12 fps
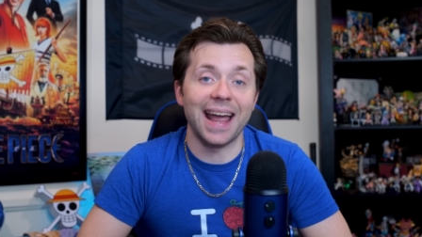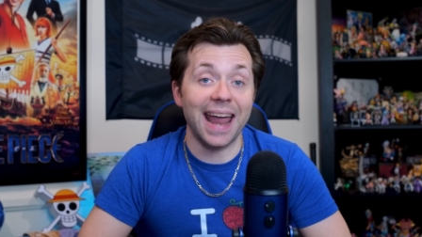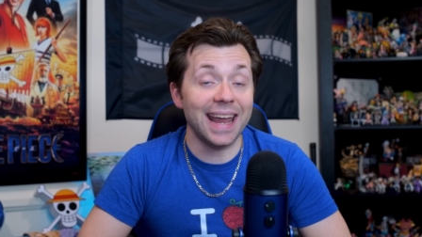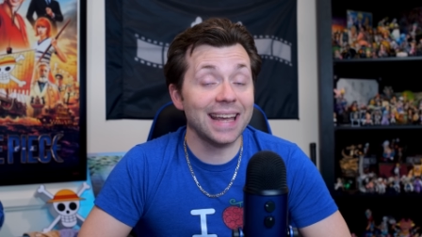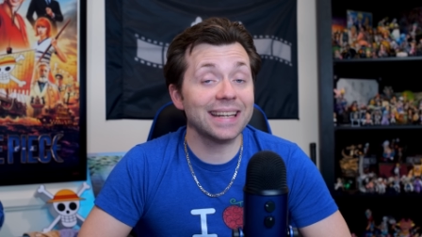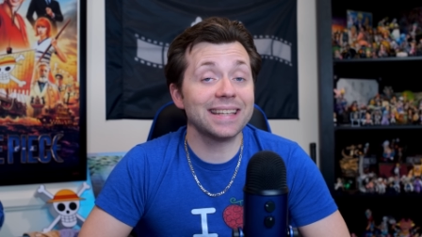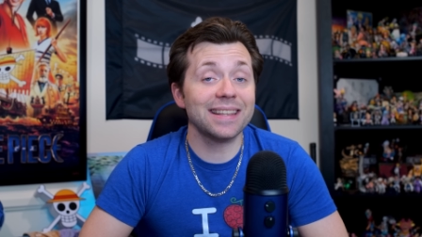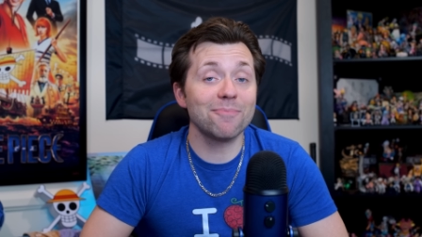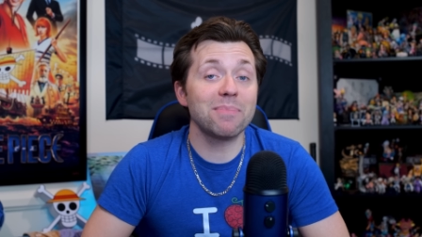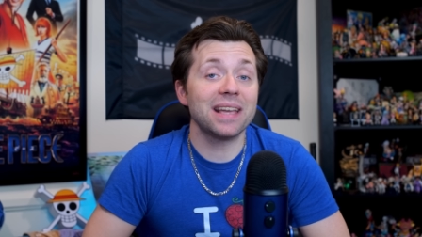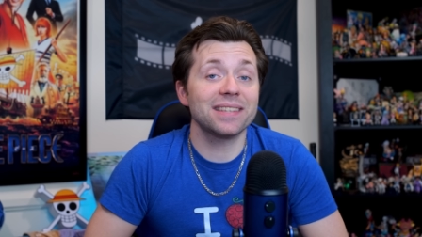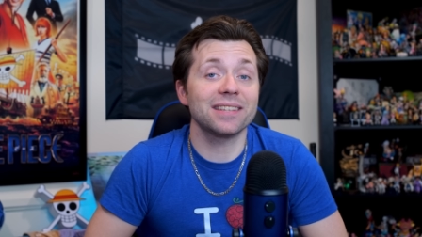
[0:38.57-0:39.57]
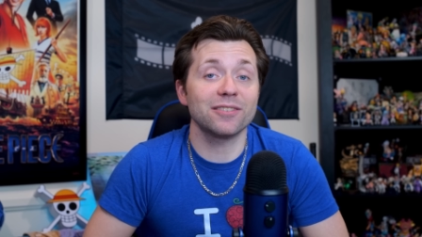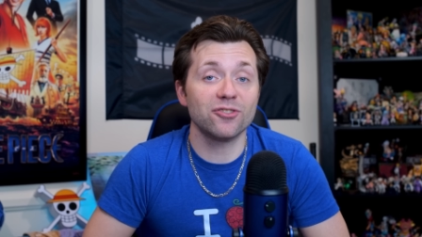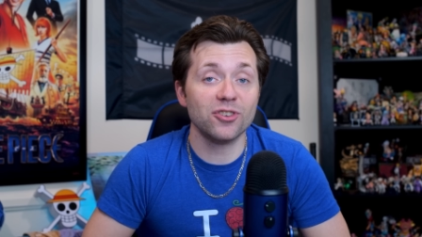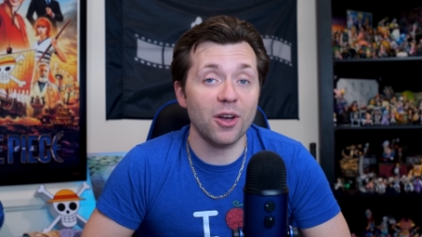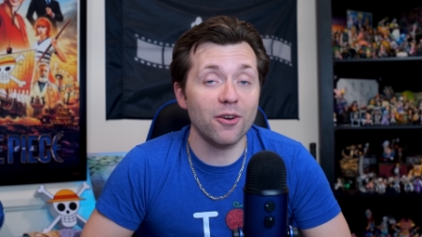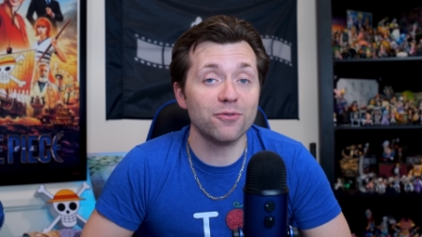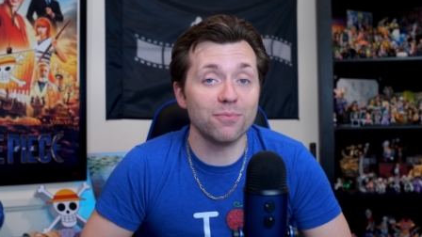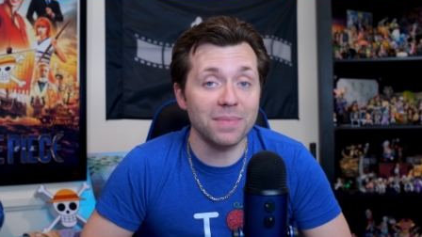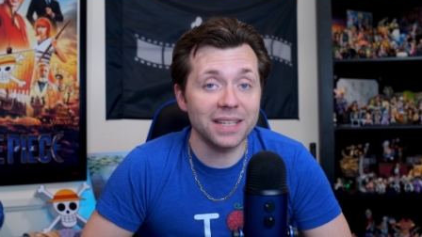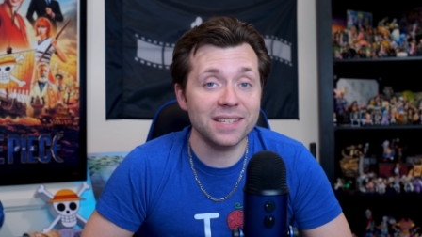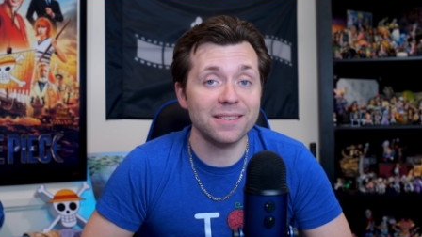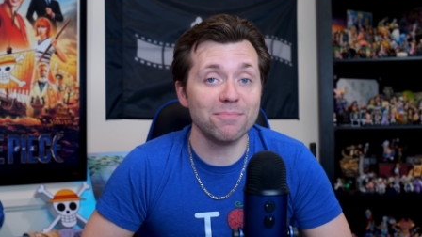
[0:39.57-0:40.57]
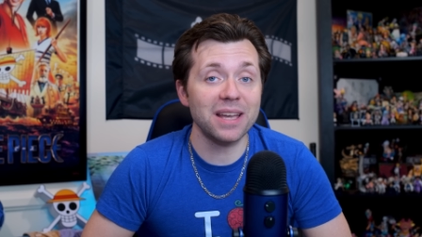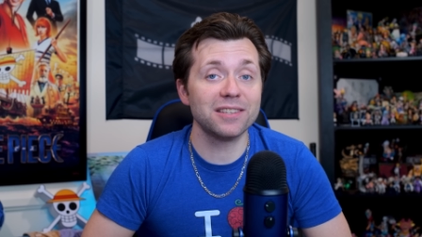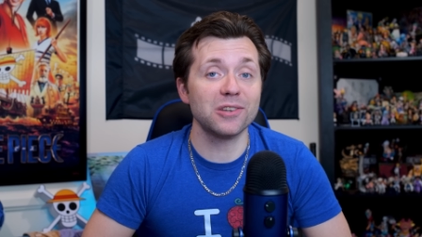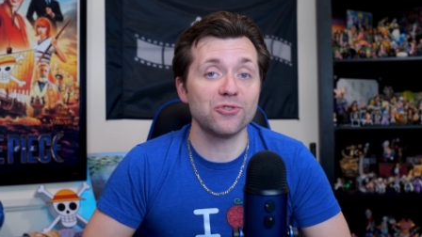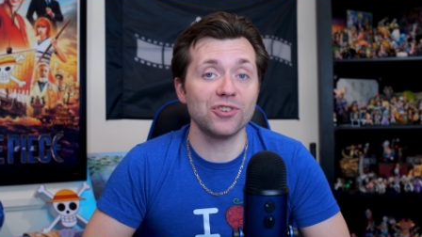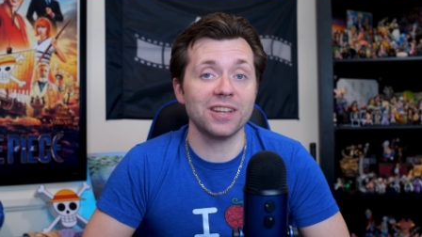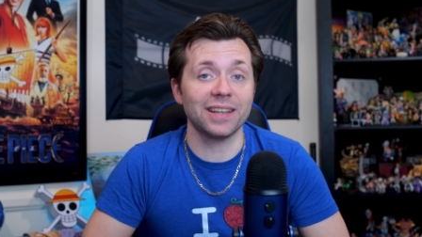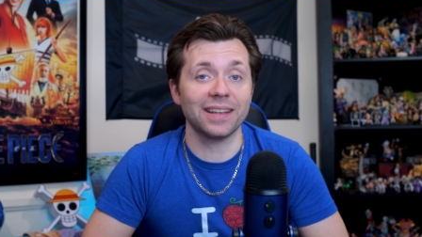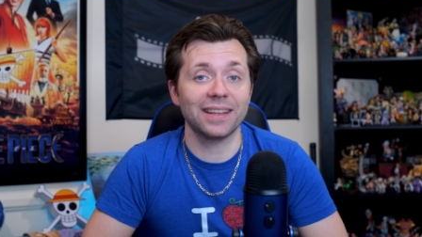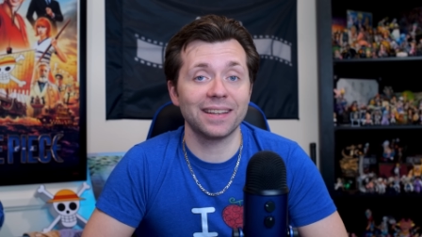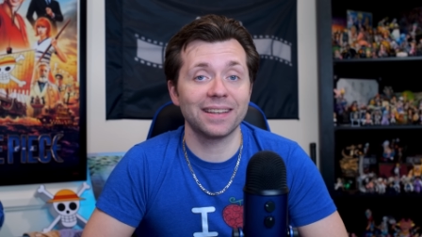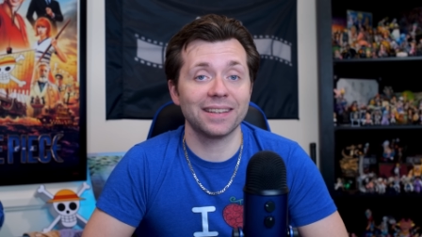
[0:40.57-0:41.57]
And the message of mixed messaging